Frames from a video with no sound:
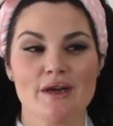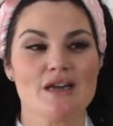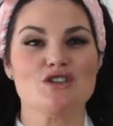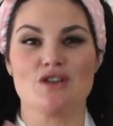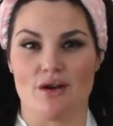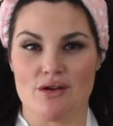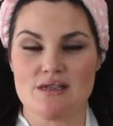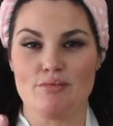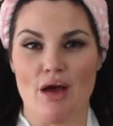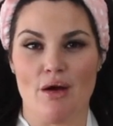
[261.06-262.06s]
you get a
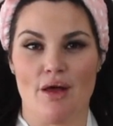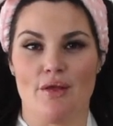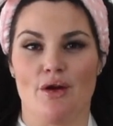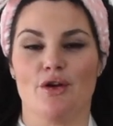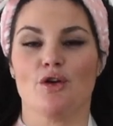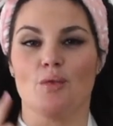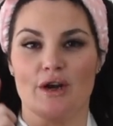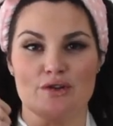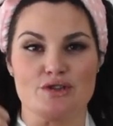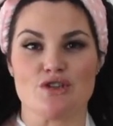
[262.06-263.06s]
generous amount on there, you're gonna
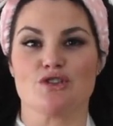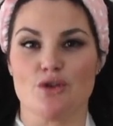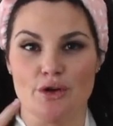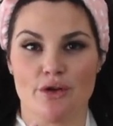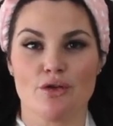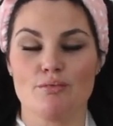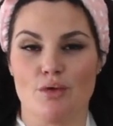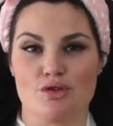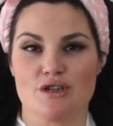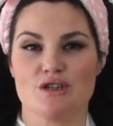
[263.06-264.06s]
wanna use a circular
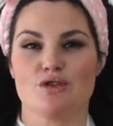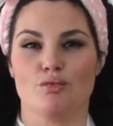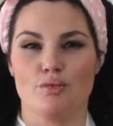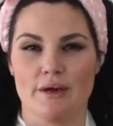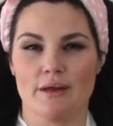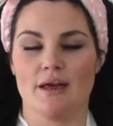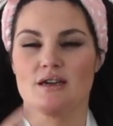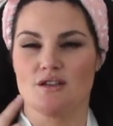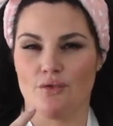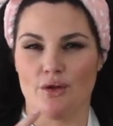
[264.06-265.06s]
motion to really
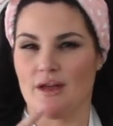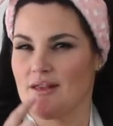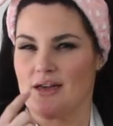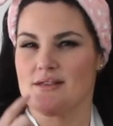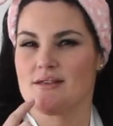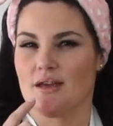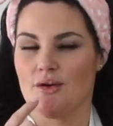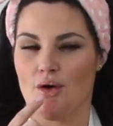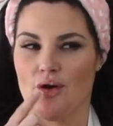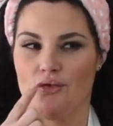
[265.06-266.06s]
exfoliate that
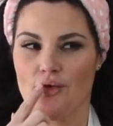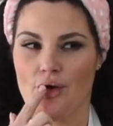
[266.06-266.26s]
skin off.